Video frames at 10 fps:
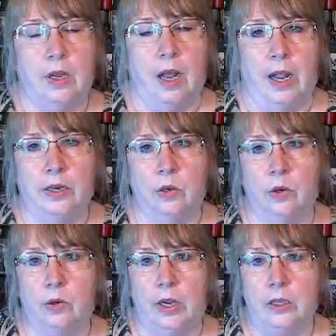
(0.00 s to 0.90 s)
I
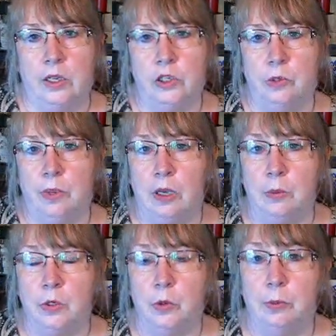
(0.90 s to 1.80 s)
know they should be
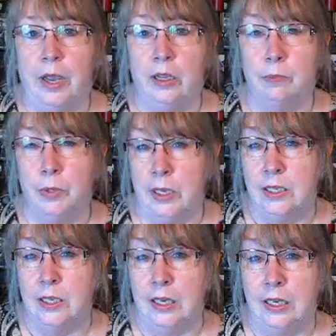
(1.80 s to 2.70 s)
able to
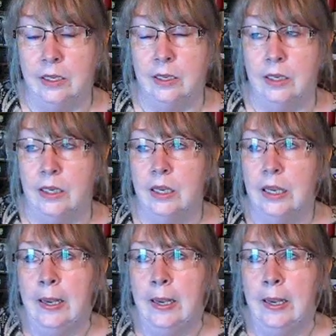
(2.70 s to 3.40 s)
replace it easily.